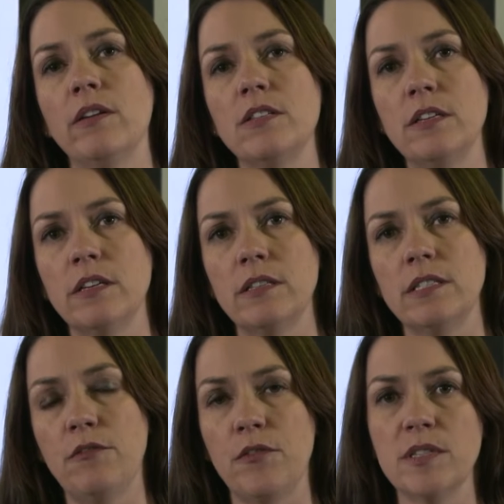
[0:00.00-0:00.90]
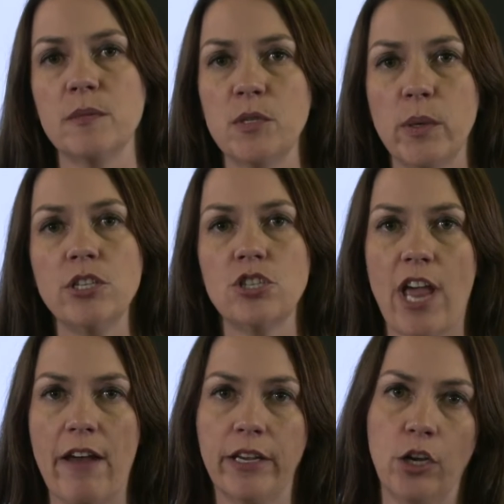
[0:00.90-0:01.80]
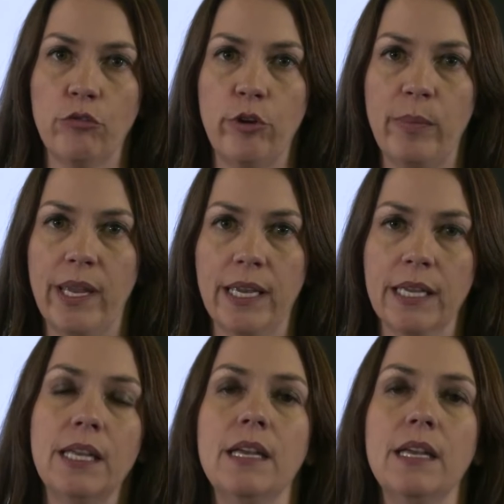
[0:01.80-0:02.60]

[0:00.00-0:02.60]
we're going to look at the difference between sharing and grouping.